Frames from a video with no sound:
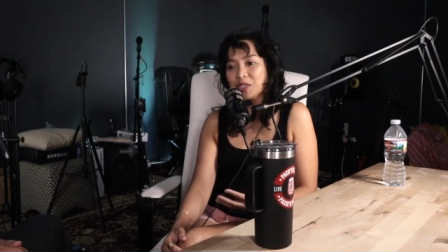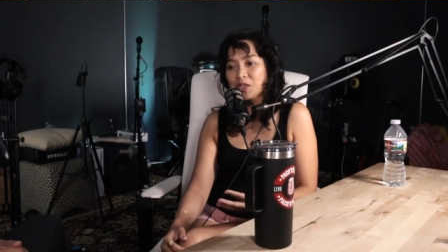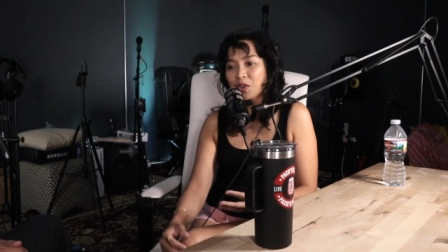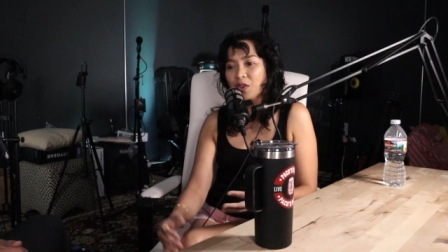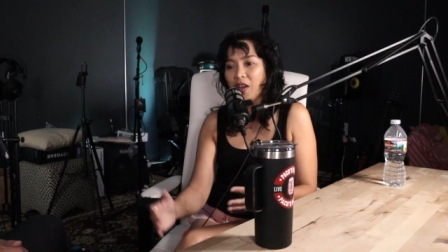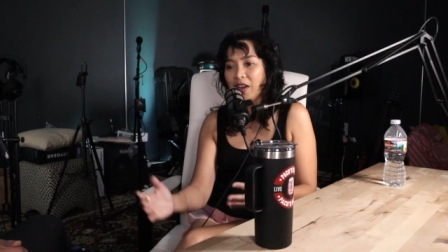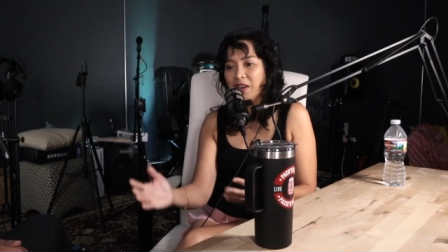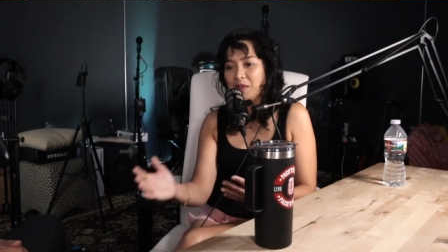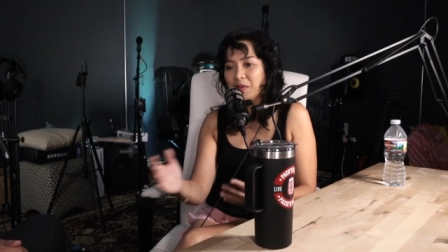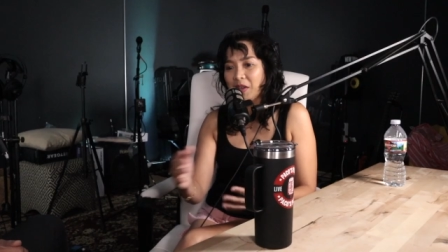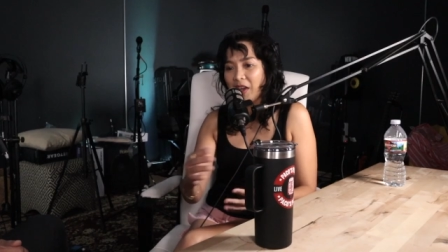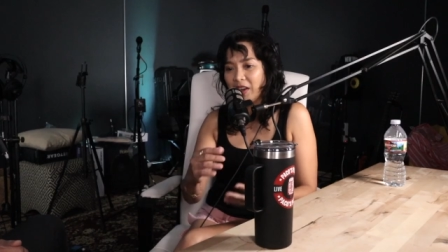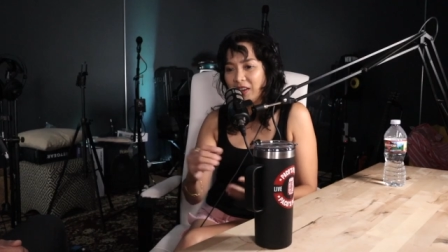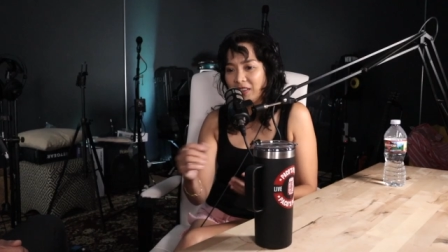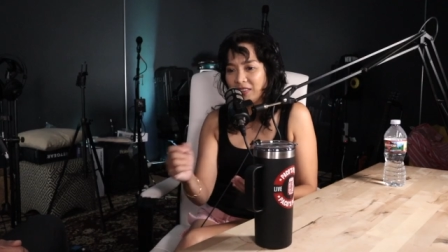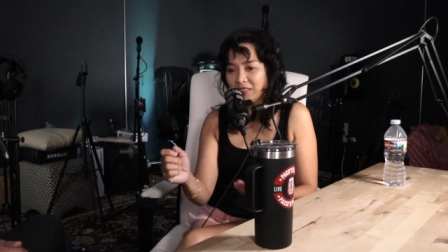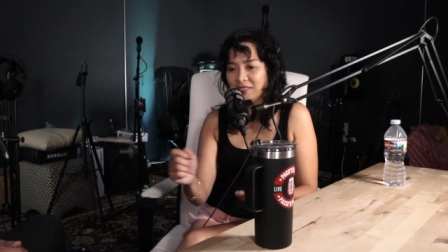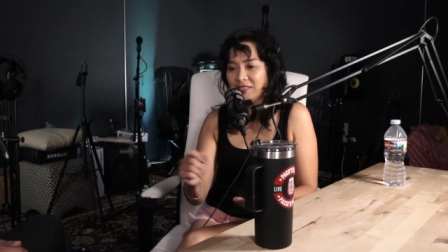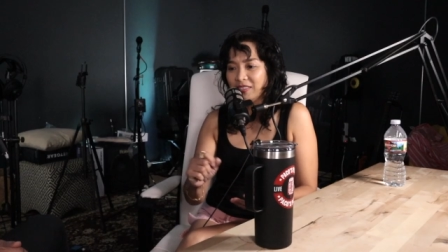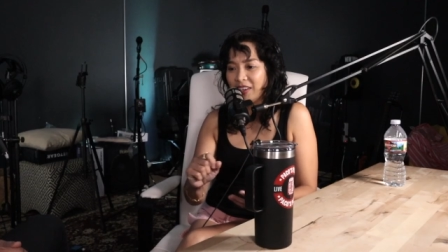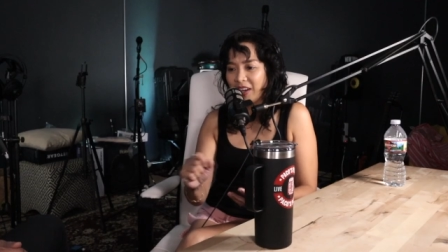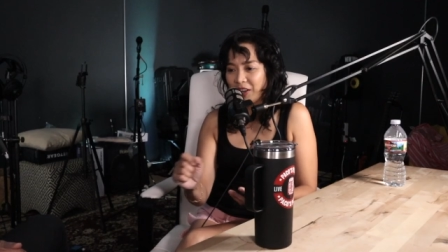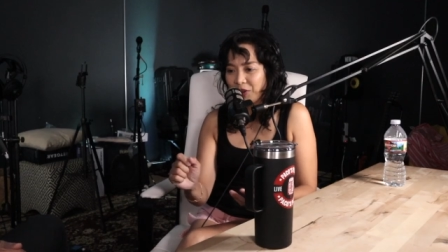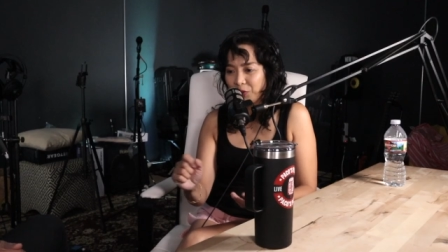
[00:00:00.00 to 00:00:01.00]
So I I
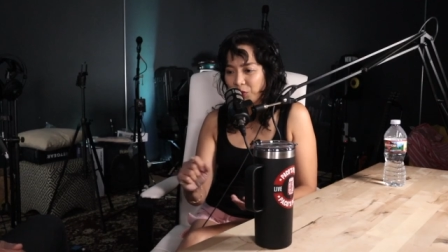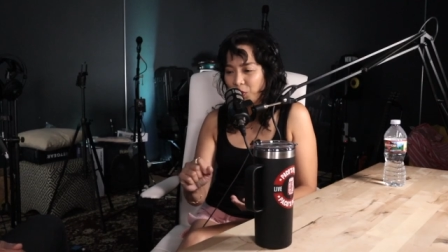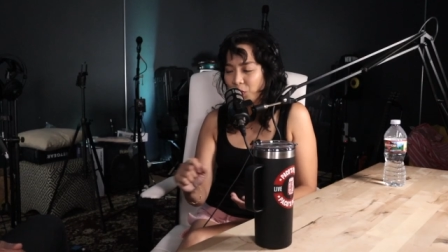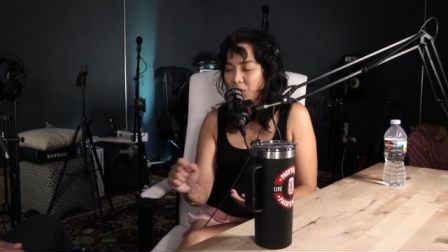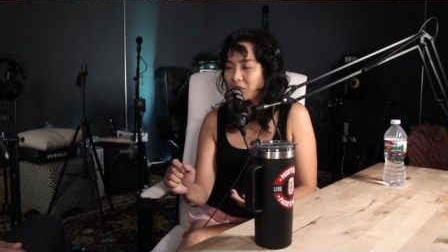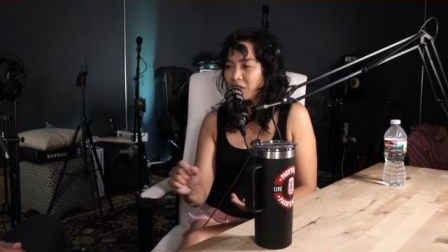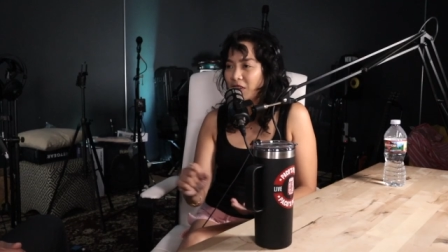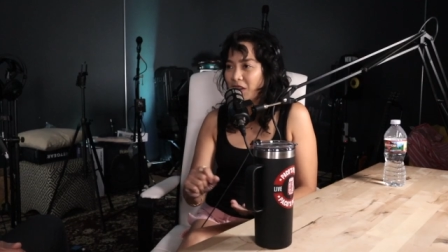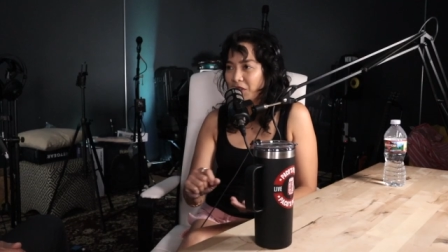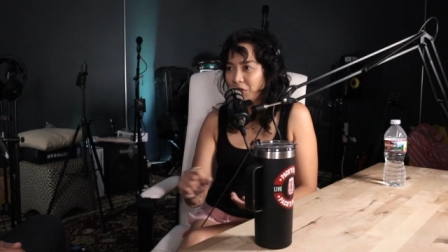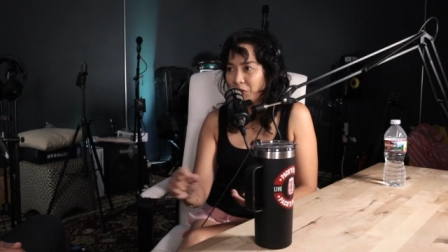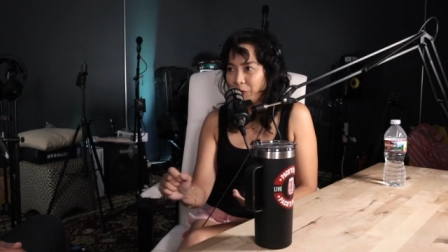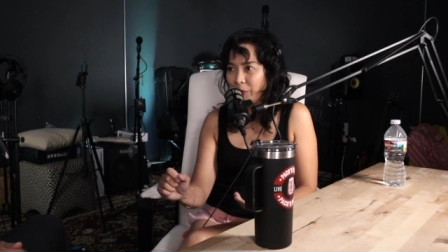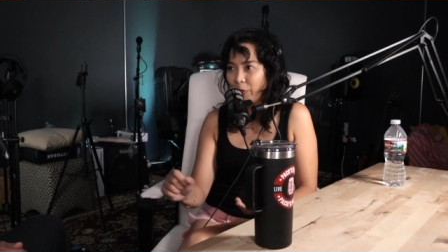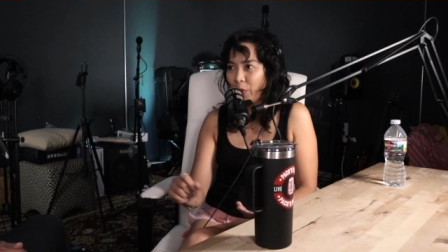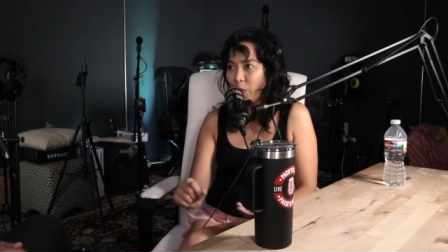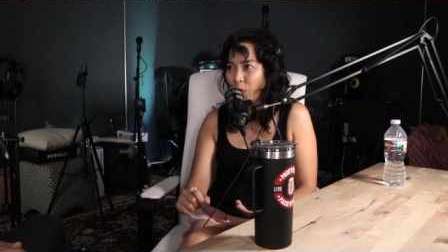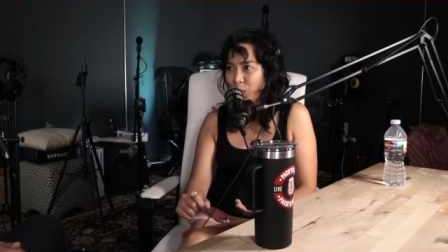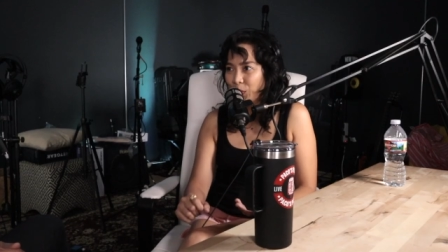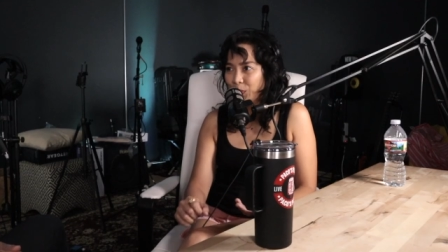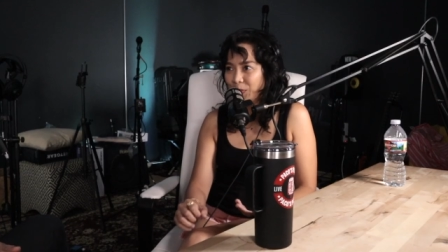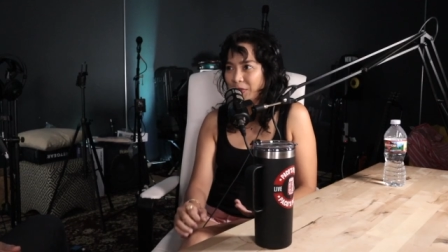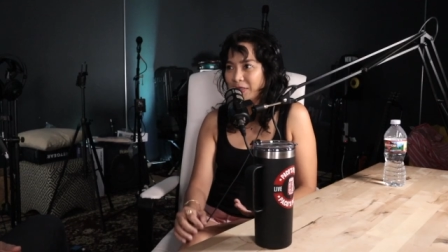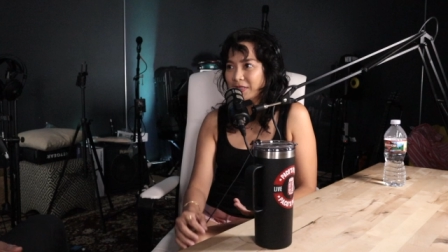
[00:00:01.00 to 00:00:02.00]
I wrote a lot of
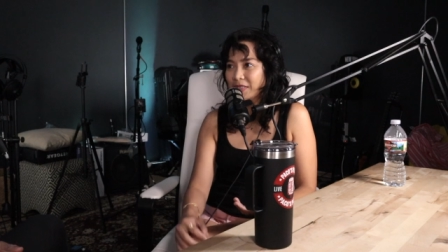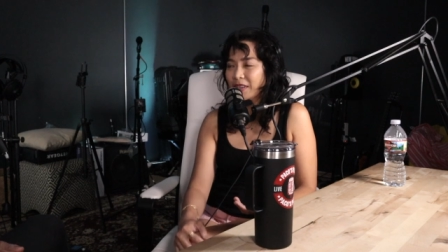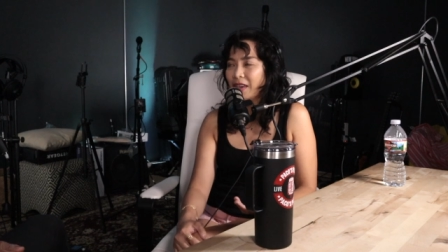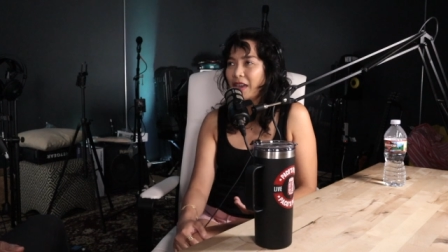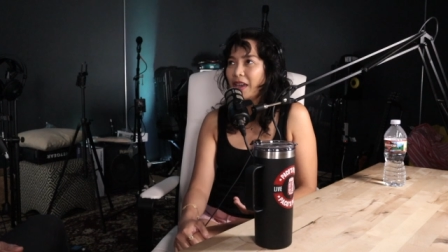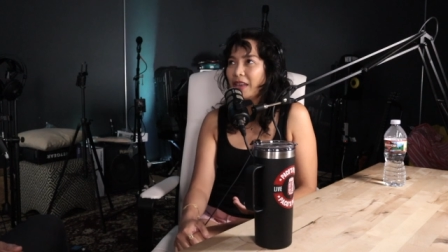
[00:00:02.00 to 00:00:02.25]
poems,